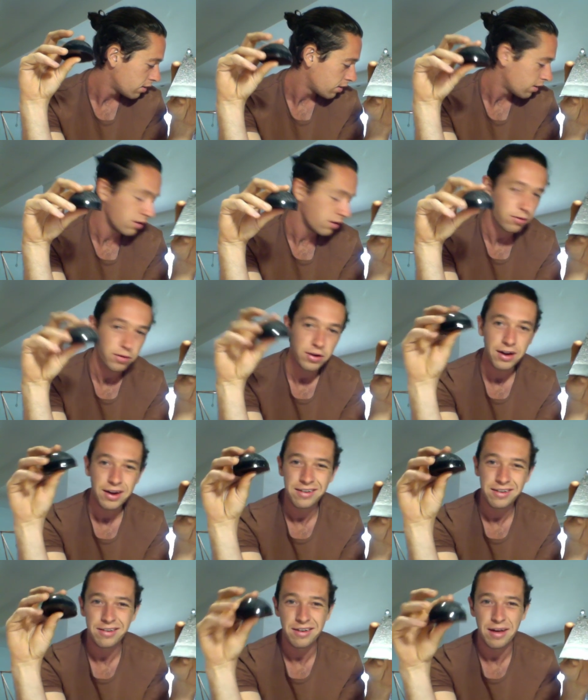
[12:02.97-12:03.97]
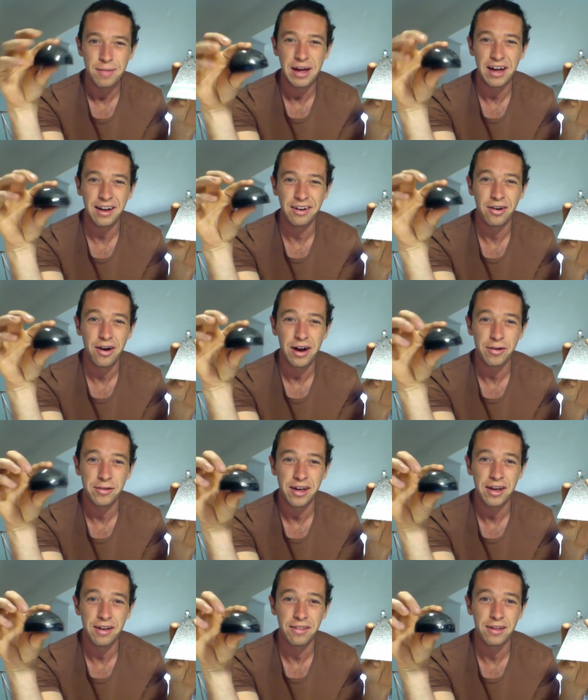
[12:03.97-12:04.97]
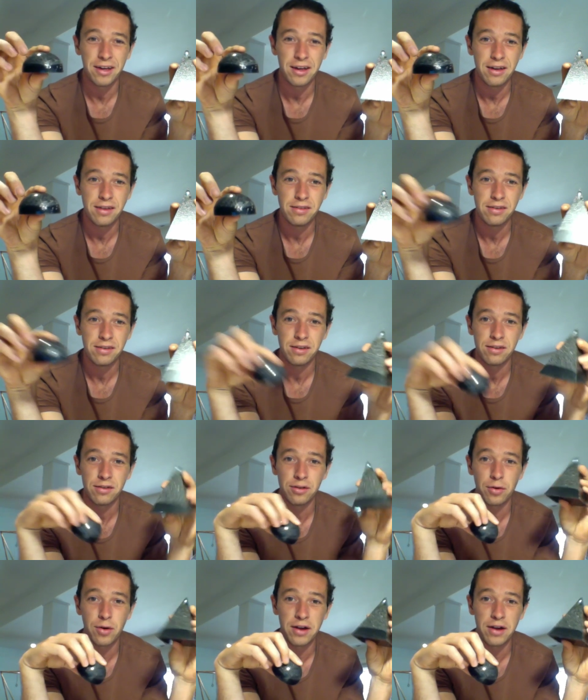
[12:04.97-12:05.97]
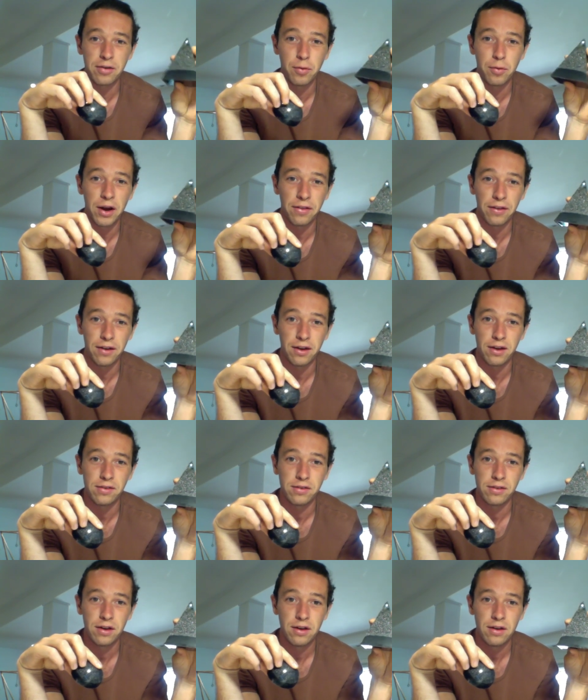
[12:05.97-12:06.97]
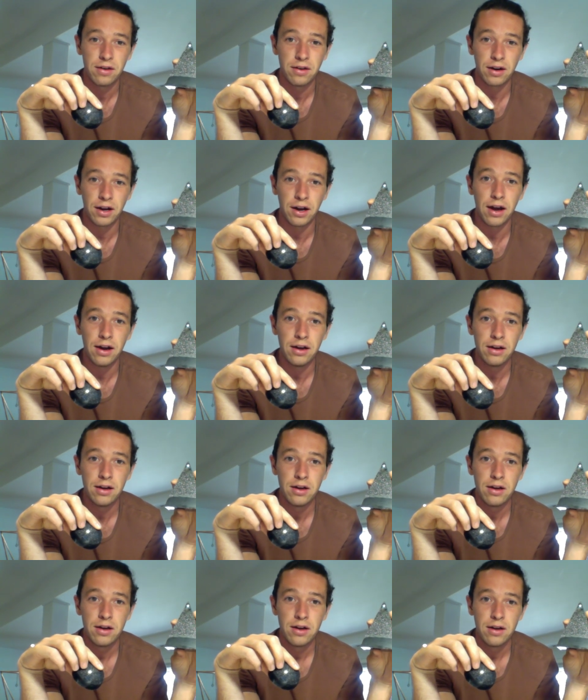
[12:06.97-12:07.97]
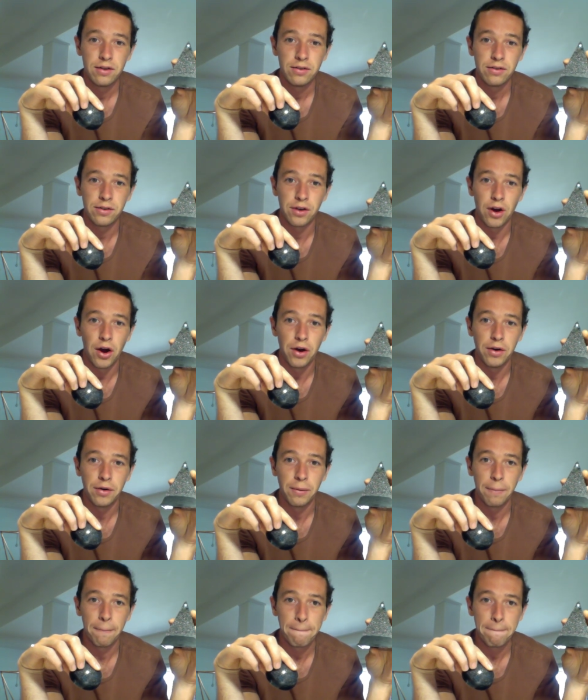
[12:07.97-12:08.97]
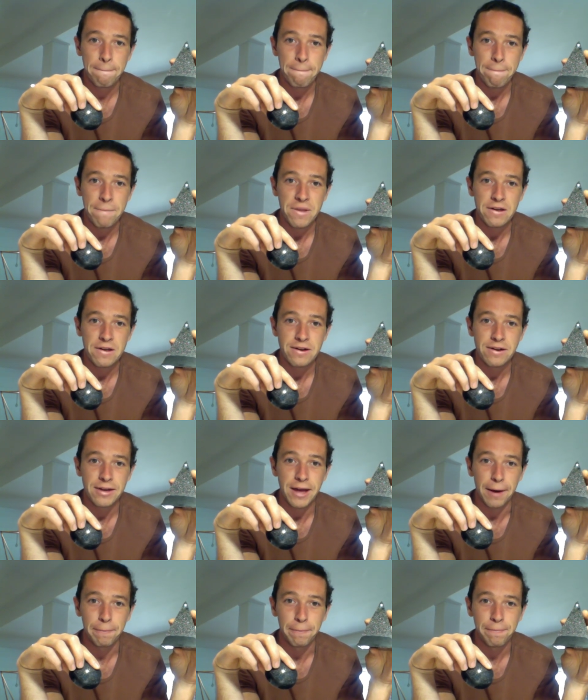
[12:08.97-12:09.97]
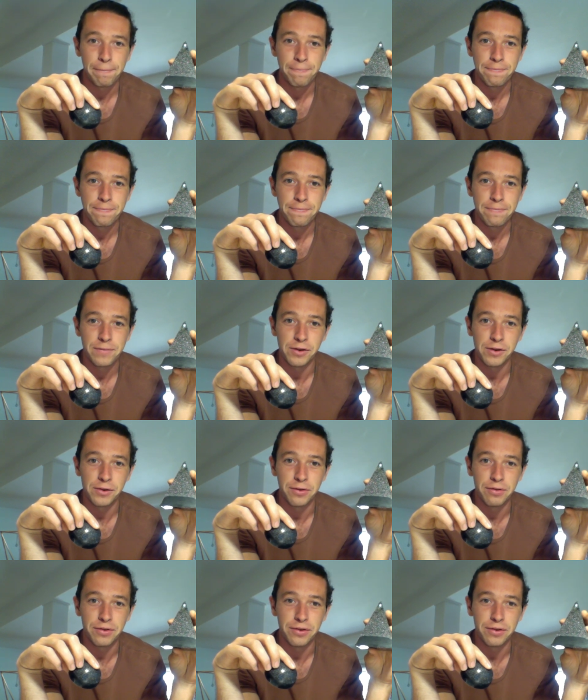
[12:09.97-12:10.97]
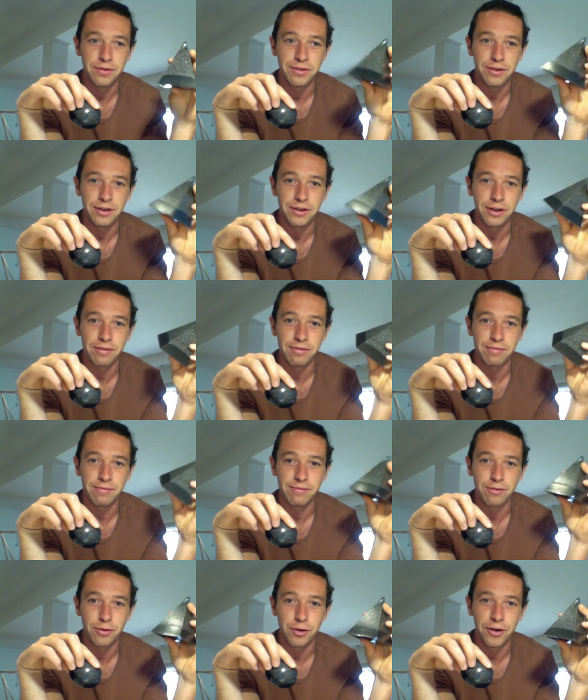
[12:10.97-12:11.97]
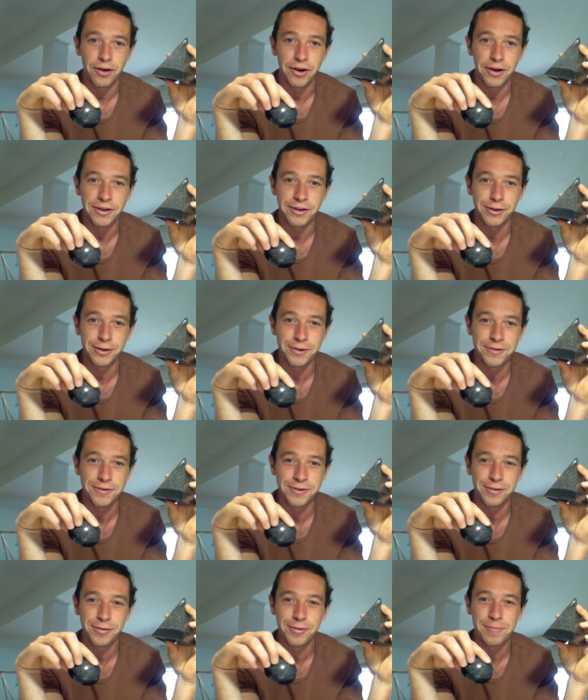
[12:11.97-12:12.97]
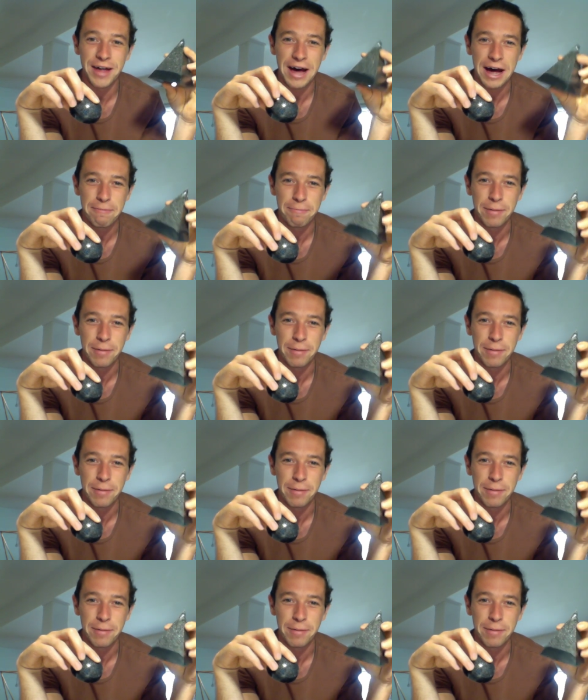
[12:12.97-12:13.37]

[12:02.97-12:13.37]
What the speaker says: You would need about 9 or 10 of these to equate to 1 of these. Okay, so yeah, you can draw your own conclusions from that.